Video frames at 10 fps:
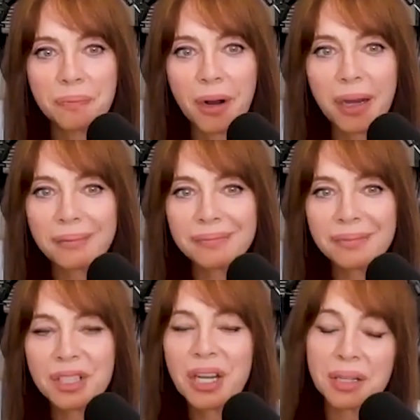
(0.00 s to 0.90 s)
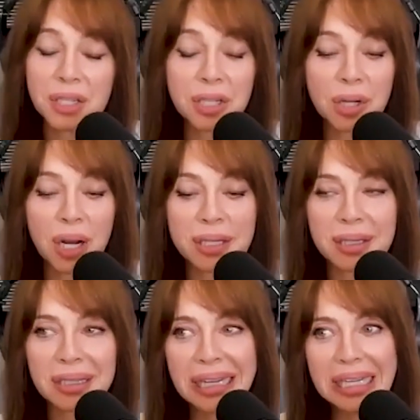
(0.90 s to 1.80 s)
Right. Yeah, she tried
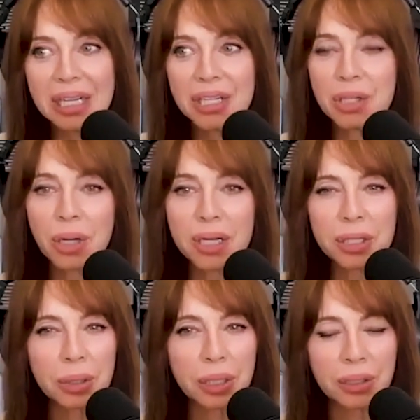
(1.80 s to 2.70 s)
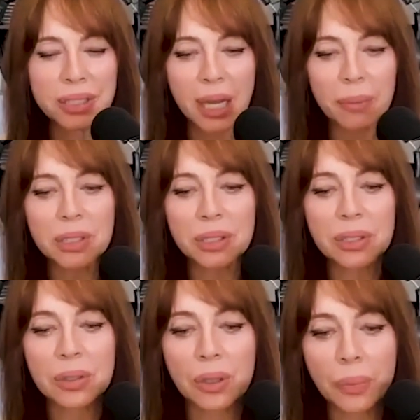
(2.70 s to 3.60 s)
to do a little damage
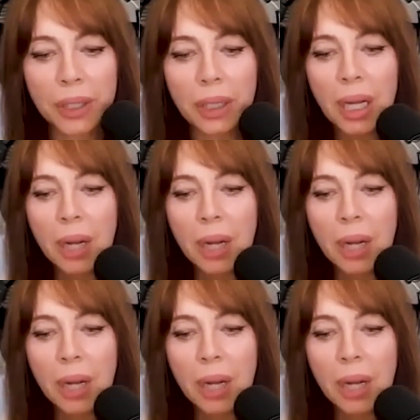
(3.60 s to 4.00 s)
control, but